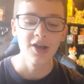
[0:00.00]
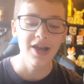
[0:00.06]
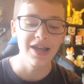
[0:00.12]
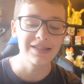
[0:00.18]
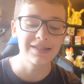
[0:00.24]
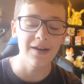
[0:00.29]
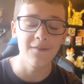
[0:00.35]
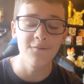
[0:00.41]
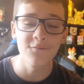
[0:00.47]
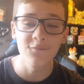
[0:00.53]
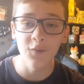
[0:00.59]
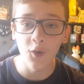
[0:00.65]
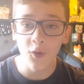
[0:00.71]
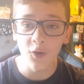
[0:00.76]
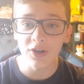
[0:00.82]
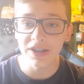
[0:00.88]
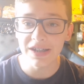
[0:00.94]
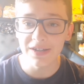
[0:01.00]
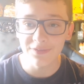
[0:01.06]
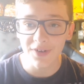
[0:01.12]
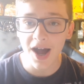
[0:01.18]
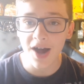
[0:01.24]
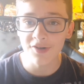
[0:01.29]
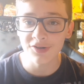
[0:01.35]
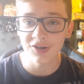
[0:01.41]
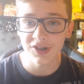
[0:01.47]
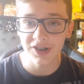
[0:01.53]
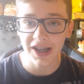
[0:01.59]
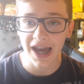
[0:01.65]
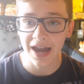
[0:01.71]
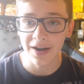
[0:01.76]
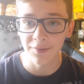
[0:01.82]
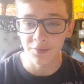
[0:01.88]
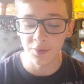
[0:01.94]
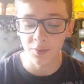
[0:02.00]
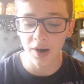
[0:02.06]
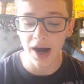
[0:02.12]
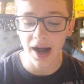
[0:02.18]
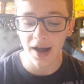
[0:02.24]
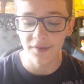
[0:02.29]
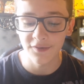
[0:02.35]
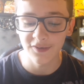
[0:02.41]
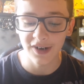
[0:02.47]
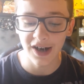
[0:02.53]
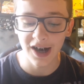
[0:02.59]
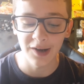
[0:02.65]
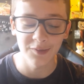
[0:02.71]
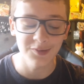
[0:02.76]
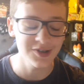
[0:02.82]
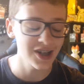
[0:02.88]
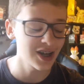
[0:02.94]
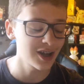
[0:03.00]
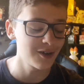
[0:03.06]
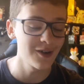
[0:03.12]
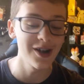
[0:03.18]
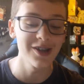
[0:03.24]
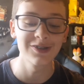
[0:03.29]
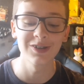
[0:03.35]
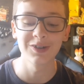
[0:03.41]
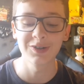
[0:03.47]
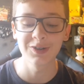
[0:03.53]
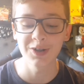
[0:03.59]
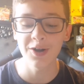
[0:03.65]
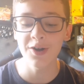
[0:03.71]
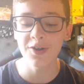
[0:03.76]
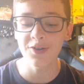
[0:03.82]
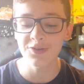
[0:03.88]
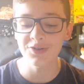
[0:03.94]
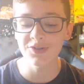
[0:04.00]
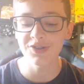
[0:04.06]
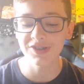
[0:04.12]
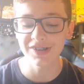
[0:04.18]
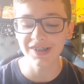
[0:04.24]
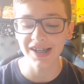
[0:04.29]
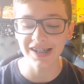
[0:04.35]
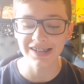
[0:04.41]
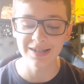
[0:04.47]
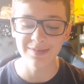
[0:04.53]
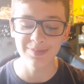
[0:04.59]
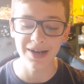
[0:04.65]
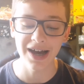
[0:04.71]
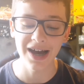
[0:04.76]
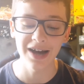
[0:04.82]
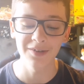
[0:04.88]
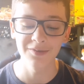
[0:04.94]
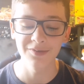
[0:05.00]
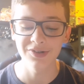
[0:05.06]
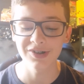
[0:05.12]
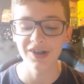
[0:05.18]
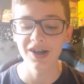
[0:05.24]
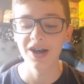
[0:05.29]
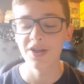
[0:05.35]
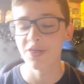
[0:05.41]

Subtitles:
It's 40,000 yen for what I've found, which then equates to £260,